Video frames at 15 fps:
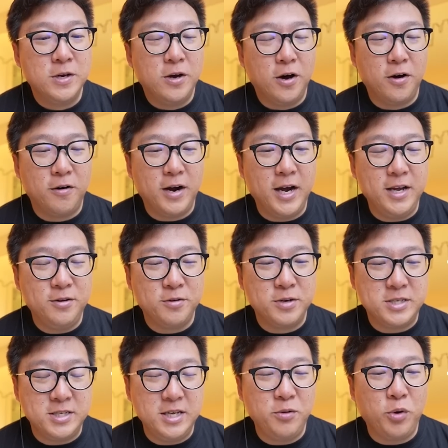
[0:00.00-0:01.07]
Alright, you will
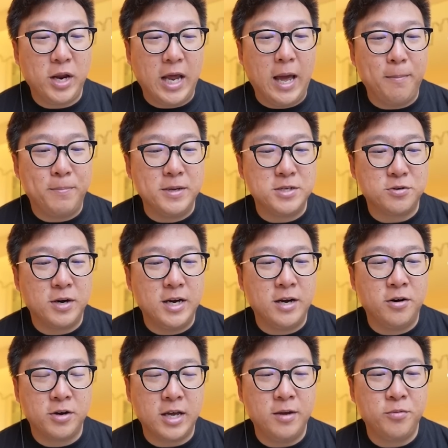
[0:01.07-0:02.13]
see what happens right
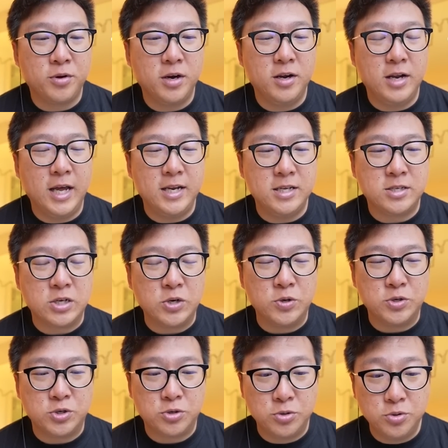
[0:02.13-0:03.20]
now. Okay, we're gonna let this go
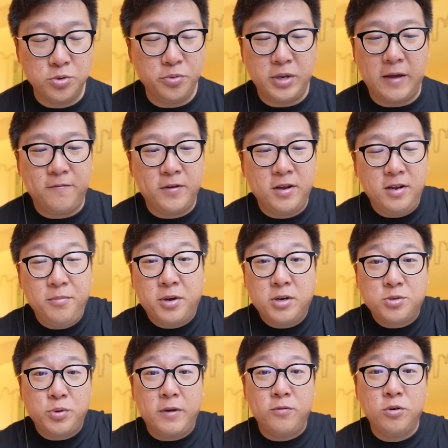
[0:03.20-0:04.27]
through, definitely,
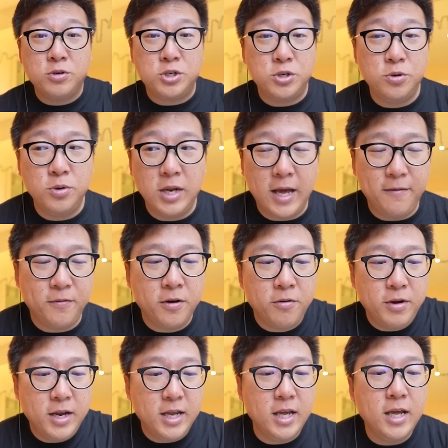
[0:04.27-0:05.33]
because we have no shield left
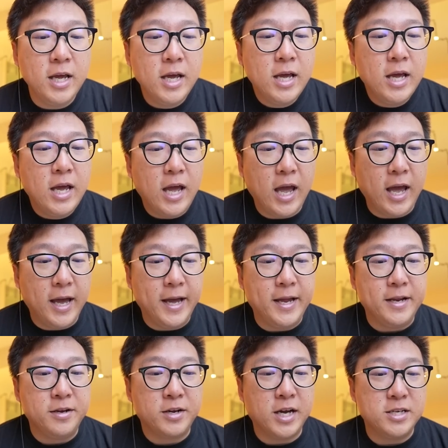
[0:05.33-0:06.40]
already.
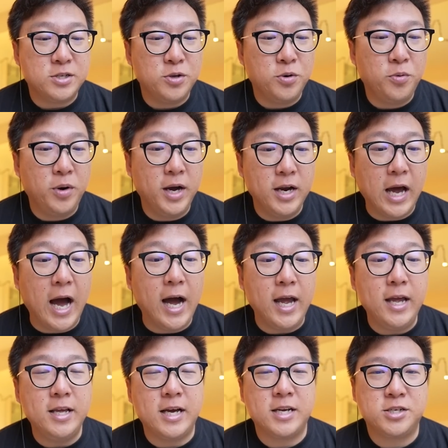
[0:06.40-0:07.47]
And you guys know what?
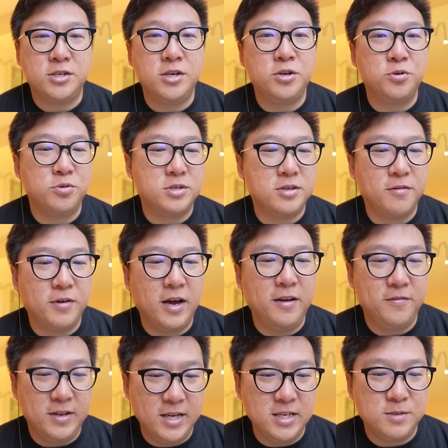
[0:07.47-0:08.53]
I actually do
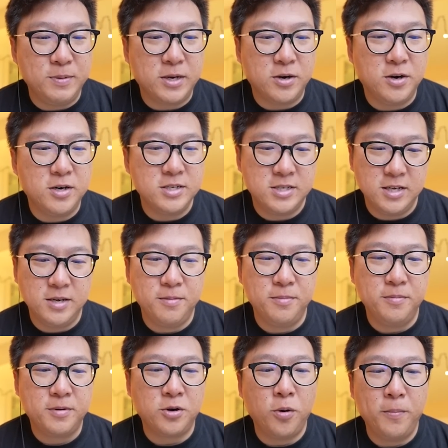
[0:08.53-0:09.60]
survive this, because
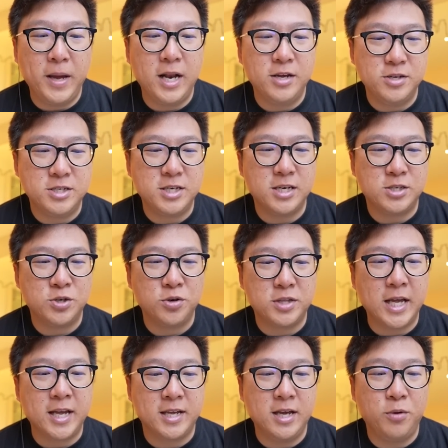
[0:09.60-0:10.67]
Cobalion is just so
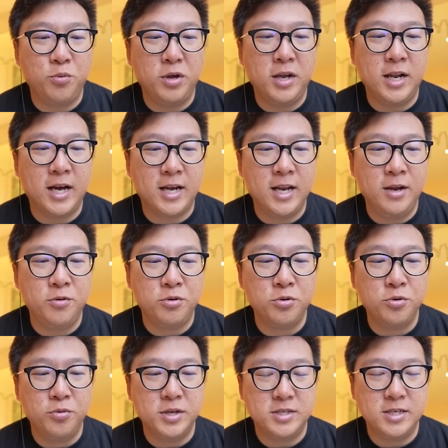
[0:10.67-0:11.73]
tanky, and we luckily
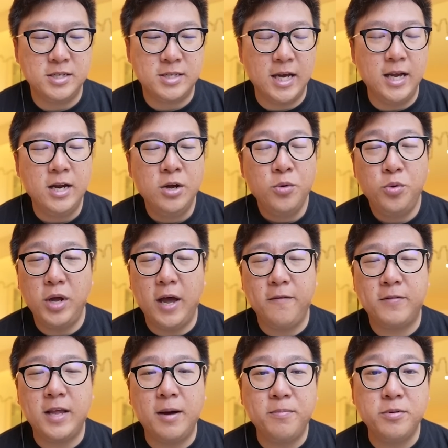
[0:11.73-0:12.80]
do resist that. We
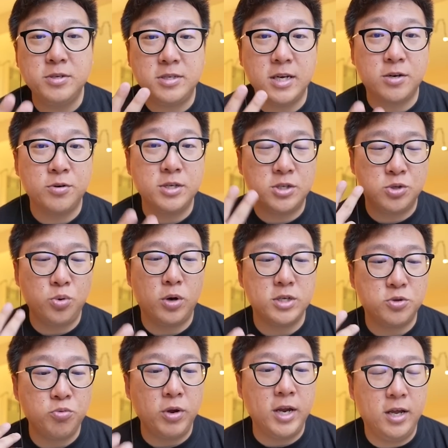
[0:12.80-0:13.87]
have double Sacred
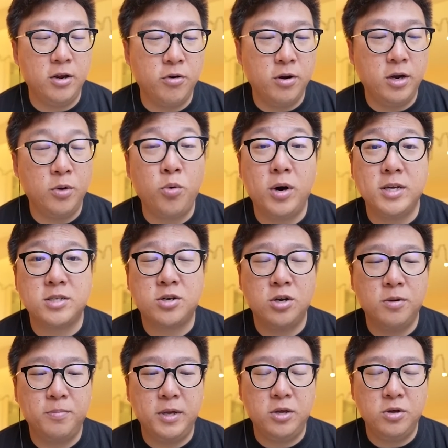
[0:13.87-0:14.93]
Swords ready already. One is going
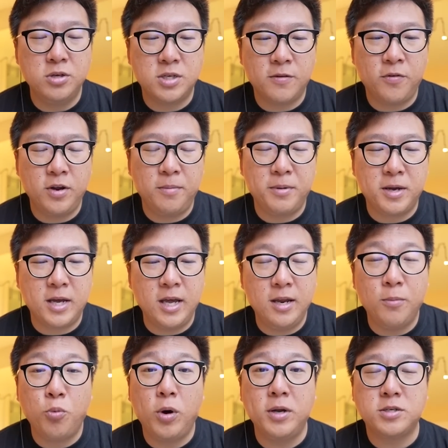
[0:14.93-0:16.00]
to be used for the
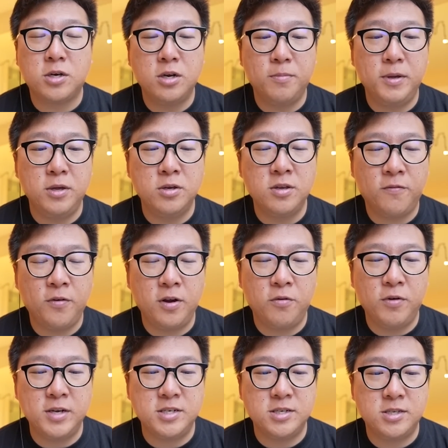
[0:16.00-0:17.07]
Meganium, one is going to be used for the
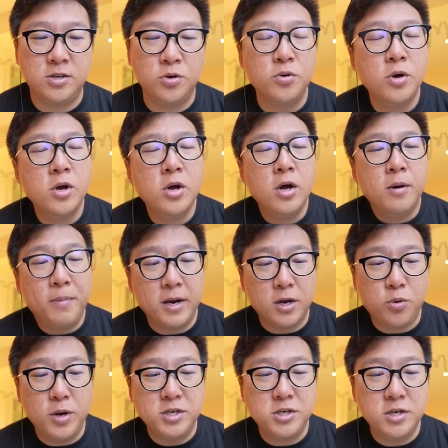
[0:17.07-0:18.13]
Registeel. But the
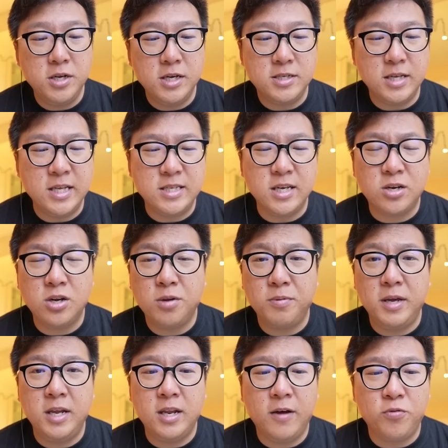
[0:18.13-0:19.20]
question is it going to
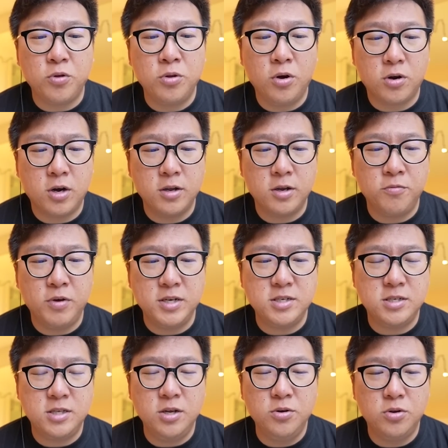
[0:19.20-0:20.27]
be enough to knock out the
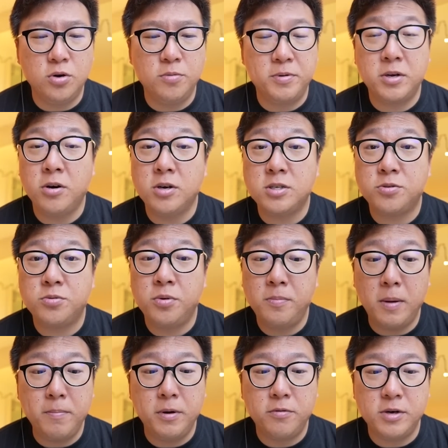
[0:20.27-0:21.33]
Registeel though? Because
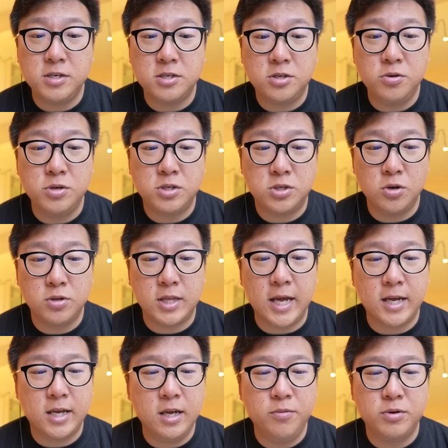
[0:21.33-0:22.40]
remember, Registeel is so
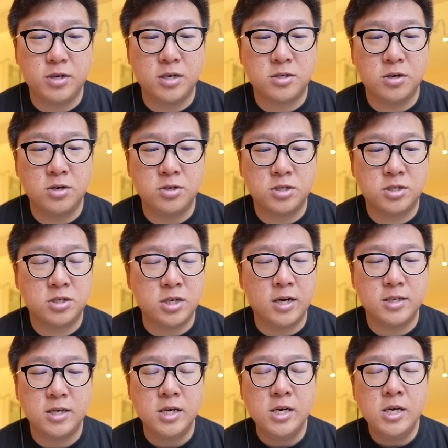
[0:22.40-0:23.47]
tanky, we're just going to
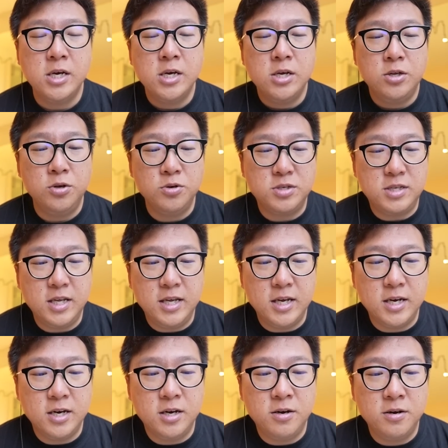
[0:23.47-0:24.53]
use
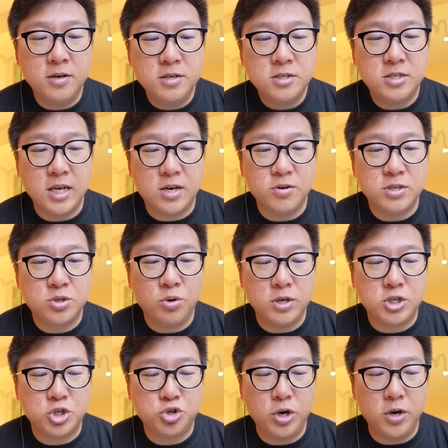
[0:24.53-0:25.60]
the Sacred Sword
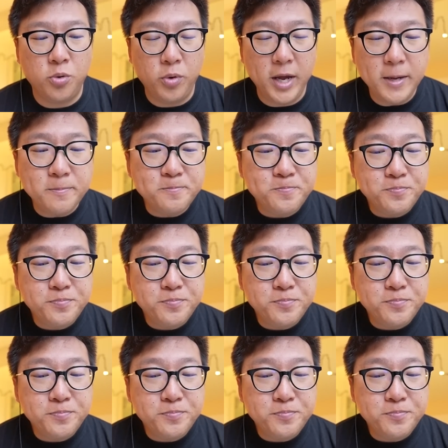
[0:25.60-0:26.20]
straight away.